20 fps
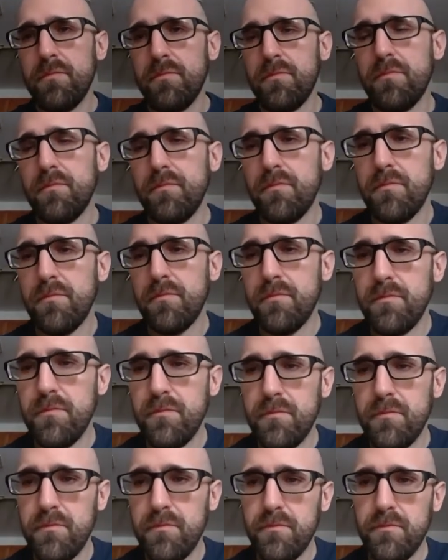
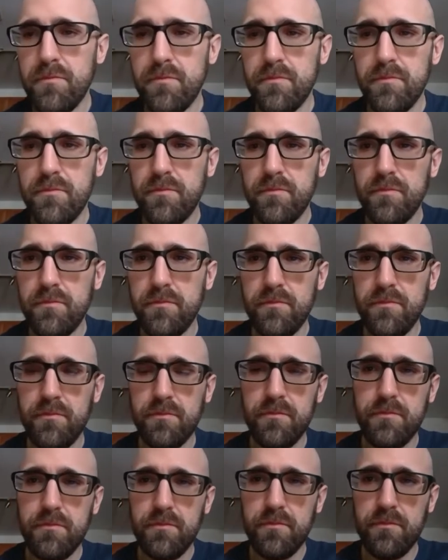
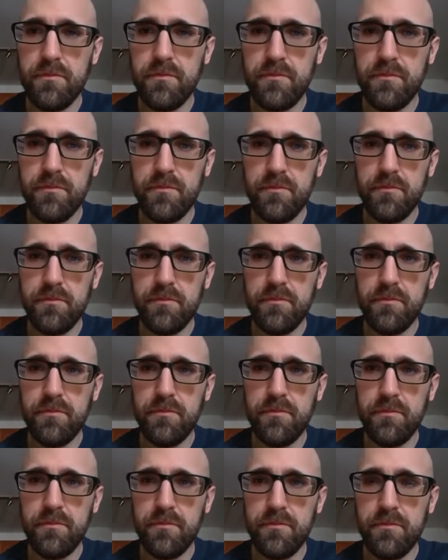
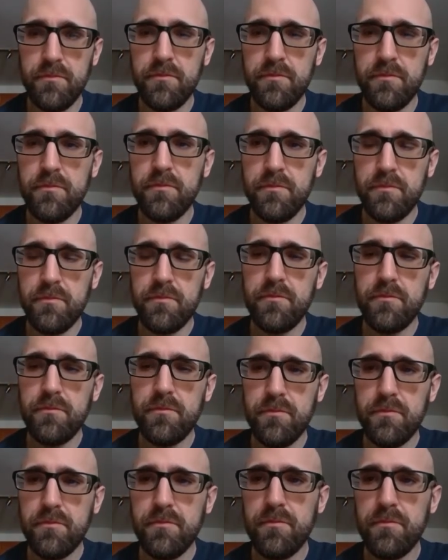
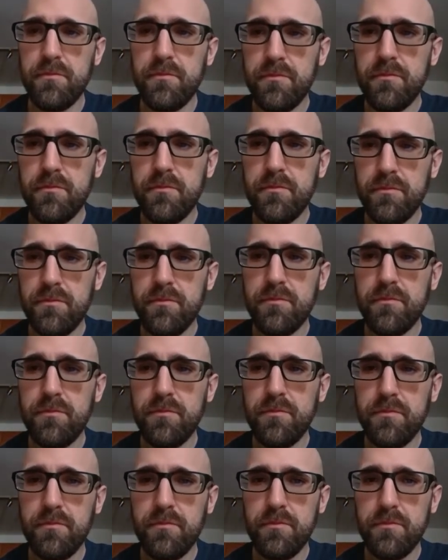
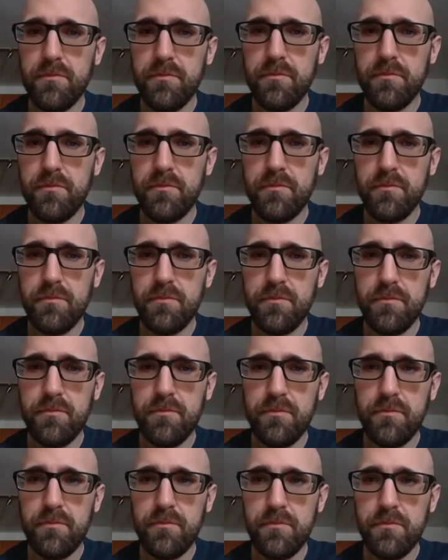
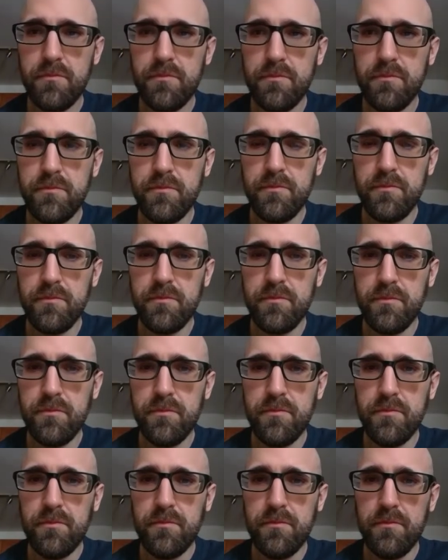
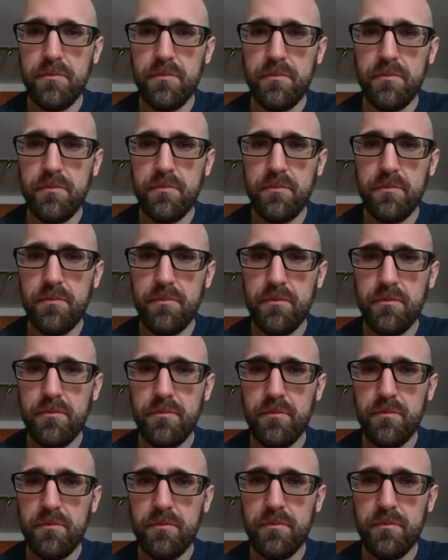(not speaking)